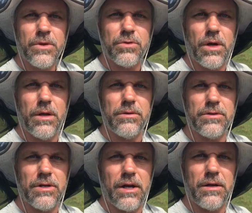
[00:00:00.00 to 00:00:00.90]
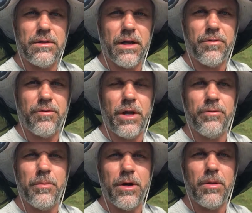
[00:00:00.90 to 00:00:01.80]
So I decided to take a frame
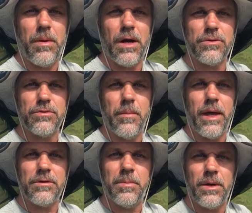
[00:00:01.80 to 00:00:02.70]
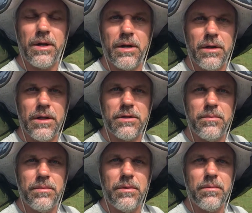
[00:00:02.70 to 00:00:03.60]
from another box with some eggs and put it in here and let
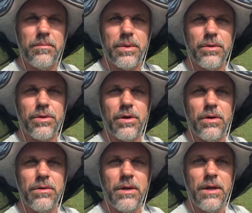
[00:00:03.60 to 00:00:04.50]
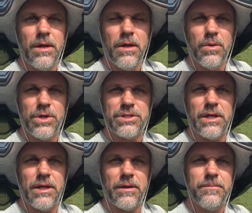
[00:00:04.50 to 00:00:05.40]
them build their own, which
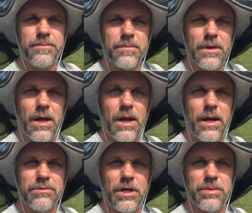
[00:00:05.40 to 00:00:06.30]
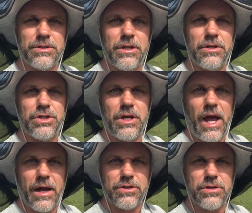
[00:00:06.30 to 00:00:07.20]
they did. And I was able to see that she
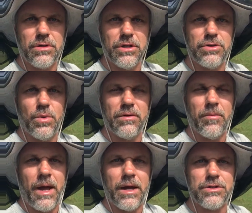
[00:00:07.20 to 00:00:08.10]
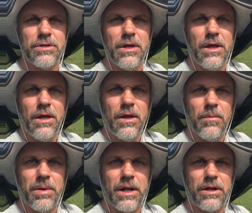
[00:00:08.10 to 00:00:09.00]
hatched, or at least one of them hatched,
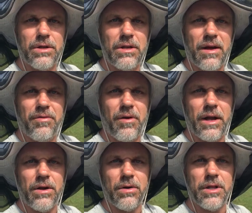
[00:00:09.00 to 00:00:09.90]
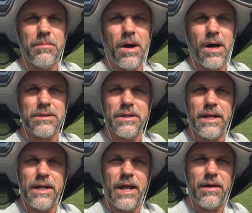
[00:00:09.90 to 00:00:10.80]
but I could not find her in the box and
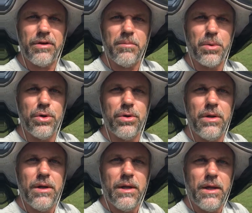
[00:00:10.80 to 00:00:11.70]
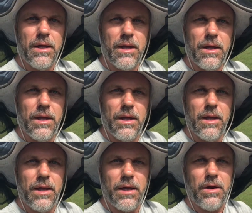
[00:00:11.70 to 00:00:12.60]
I didn't have any brood.
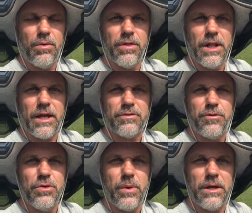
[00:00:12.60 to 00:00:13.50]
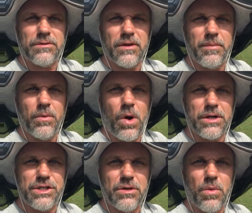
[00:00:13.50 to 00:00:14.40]
And over the last few weeks, I've been
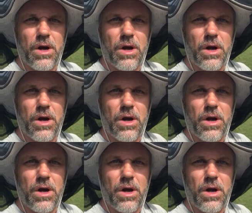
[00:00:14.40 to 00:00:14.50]
watching, and